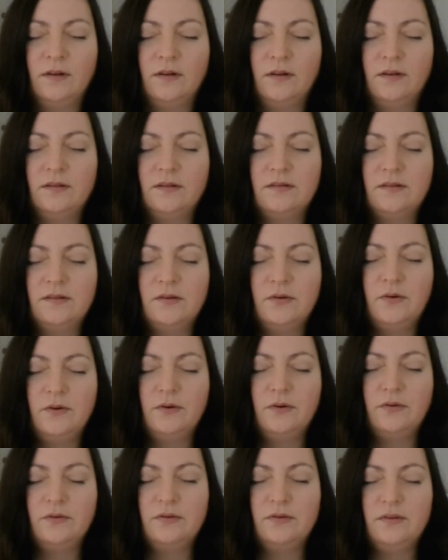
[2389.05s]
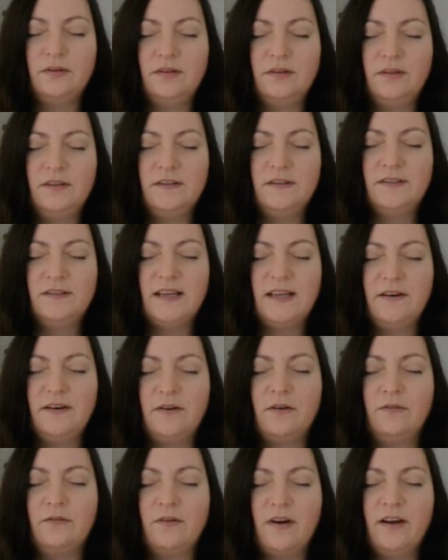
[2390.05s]
So you said
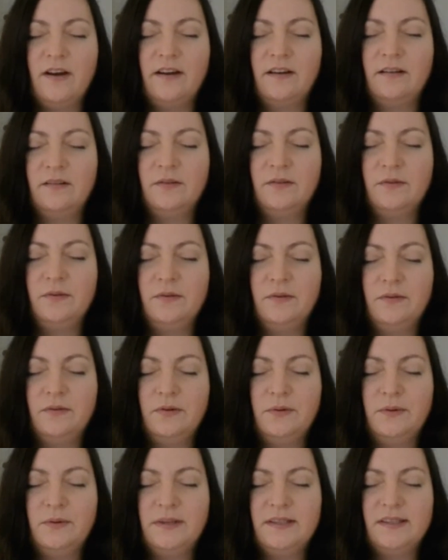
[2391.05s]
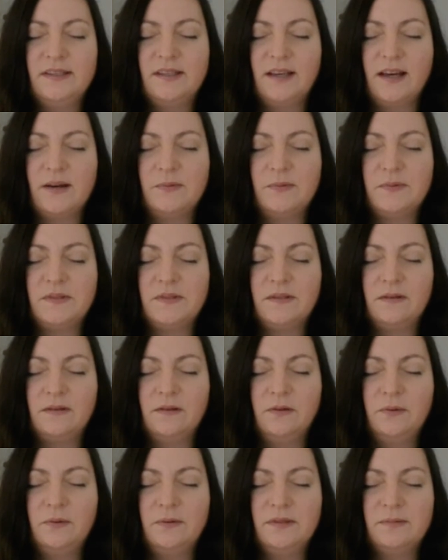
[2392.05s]
Orion. Who is the council?
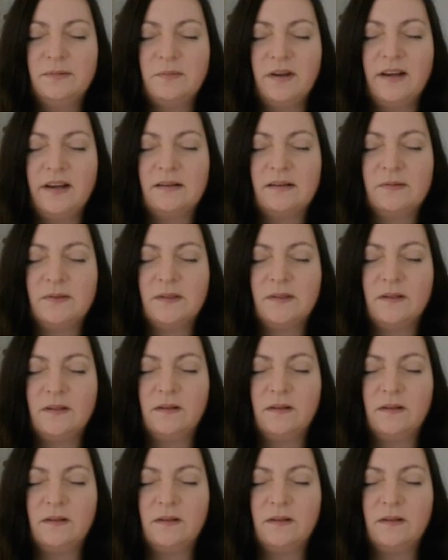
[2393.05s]
Who is my council?